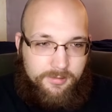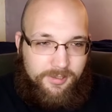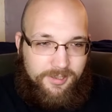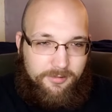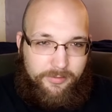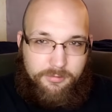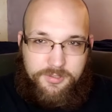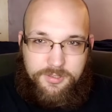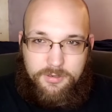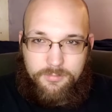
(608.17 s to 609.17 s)
those
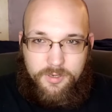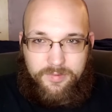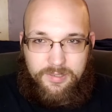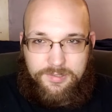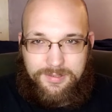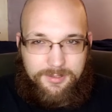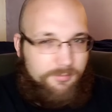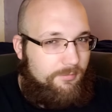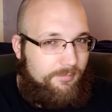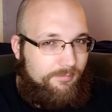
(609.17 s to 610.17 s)
2 movies
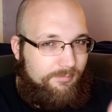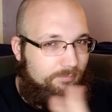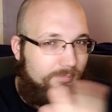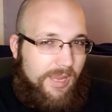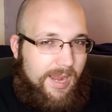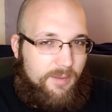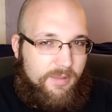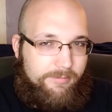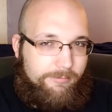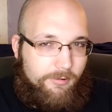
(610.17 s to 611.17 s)
into
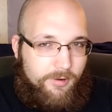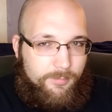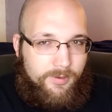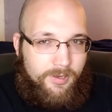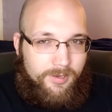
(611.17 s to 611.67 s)
anime form,